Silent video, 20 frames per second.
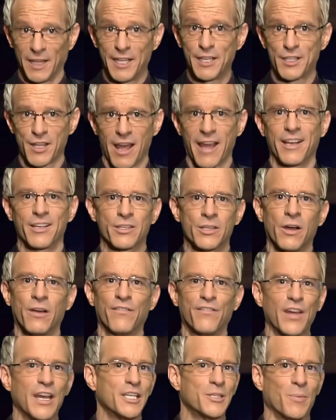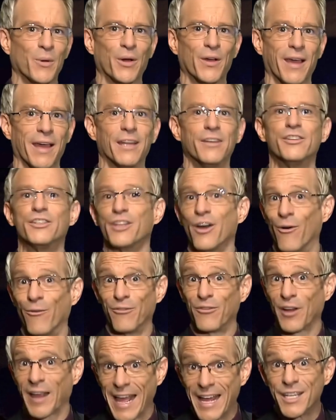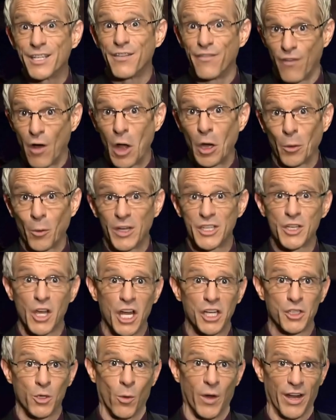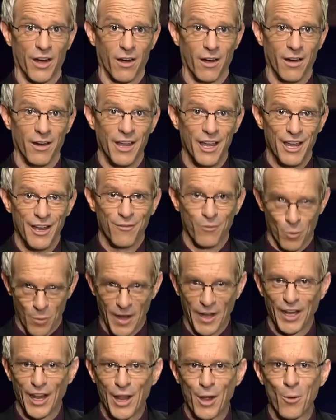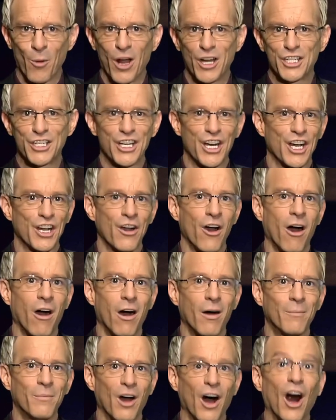please like us on Facebook and don't forget to follow us on Twitter. For RegulatorWatch.com,